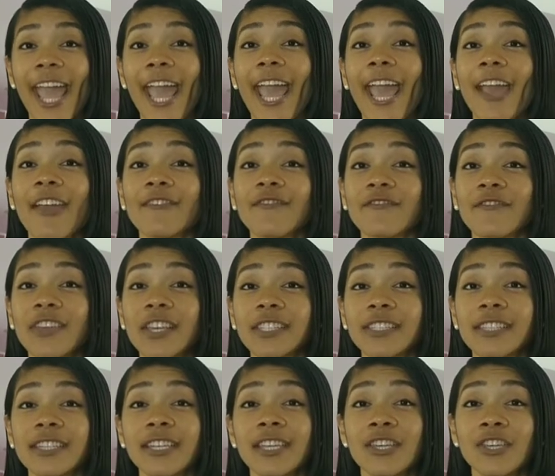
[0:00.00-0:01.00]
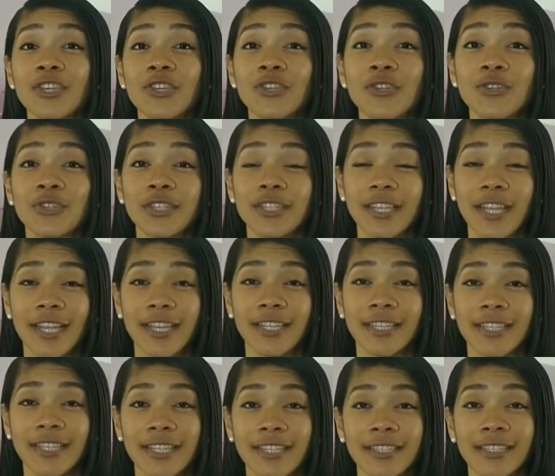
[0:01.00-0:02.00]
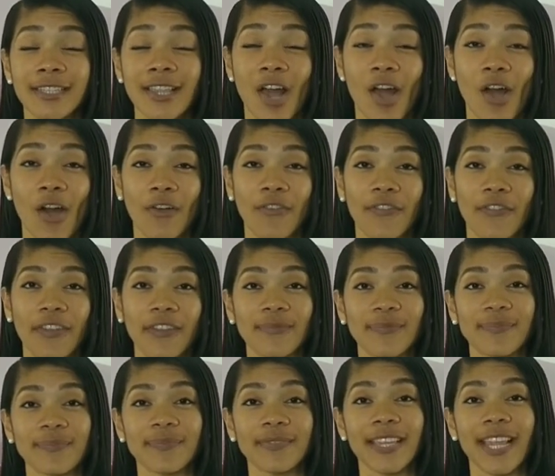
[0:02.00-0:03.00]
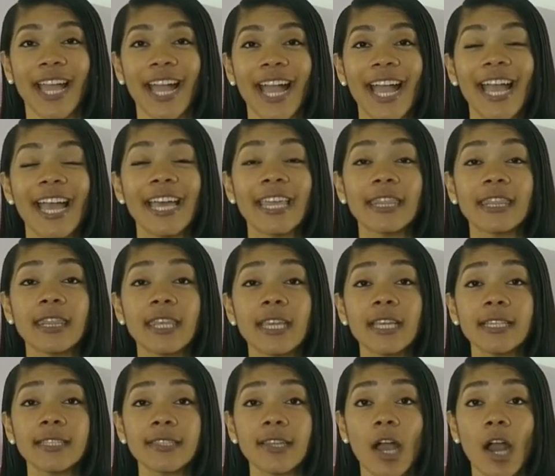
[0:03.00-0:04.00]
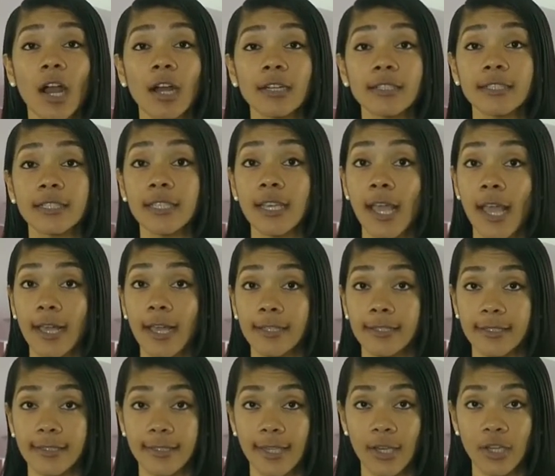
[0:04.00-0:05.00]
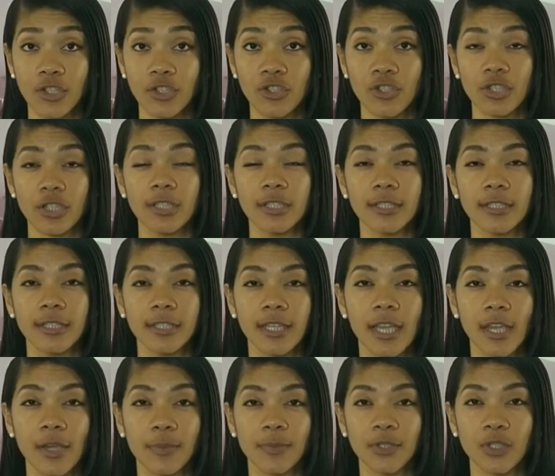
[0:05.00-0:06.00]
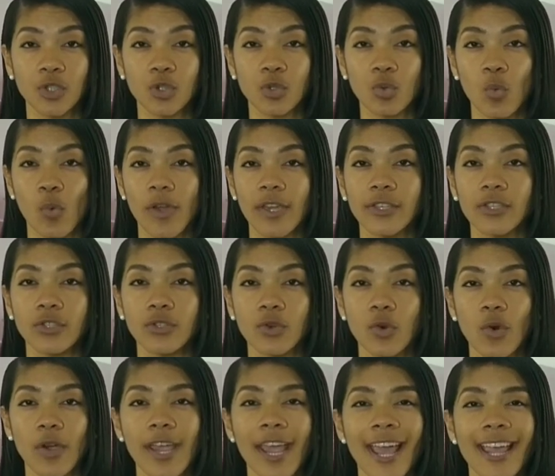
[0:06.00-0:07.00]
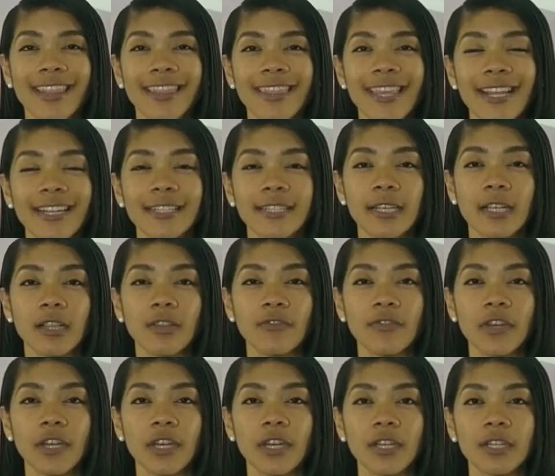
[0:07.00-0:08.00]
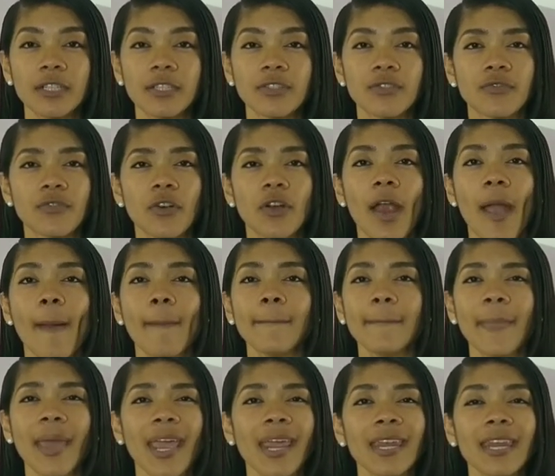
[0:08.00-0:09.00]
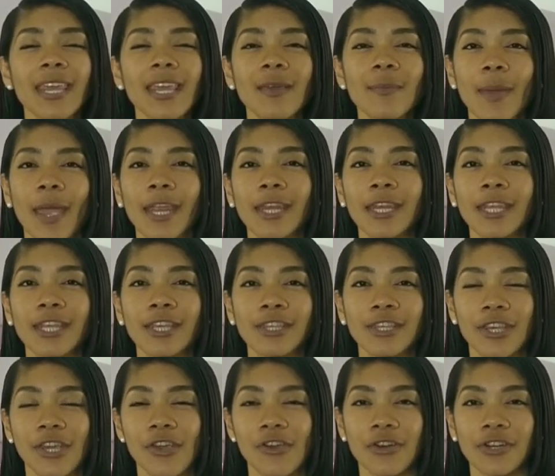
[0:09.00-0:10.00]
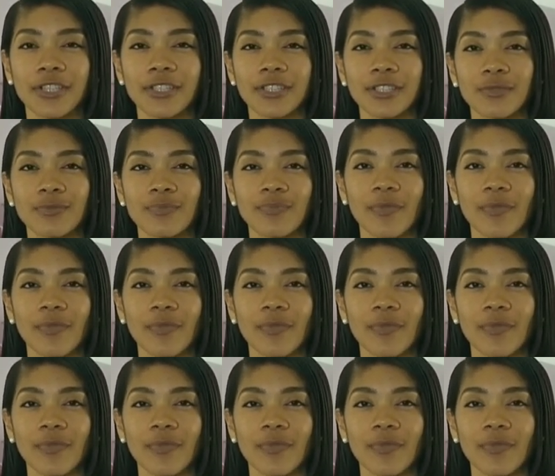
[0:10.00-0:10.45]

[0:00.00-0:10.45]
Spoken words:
and visiting your dentist often. These are the essential tips to enjoy dental veneers for many, many years.